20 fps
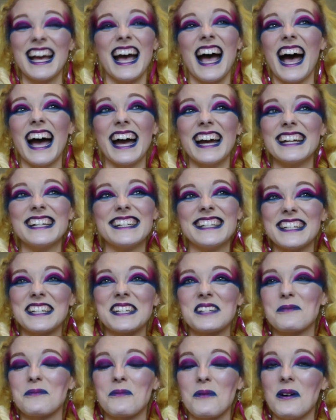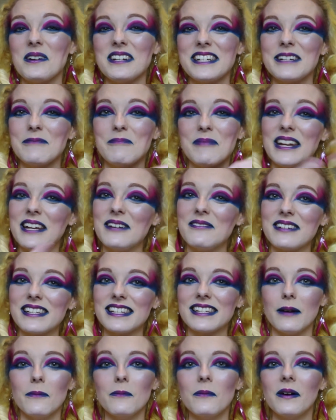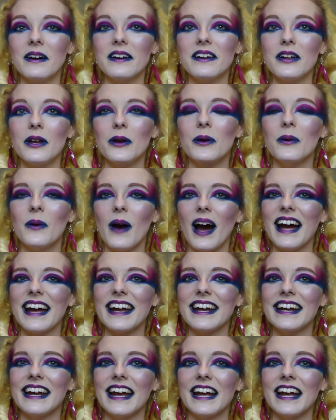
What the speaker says: I just want to be with someone who I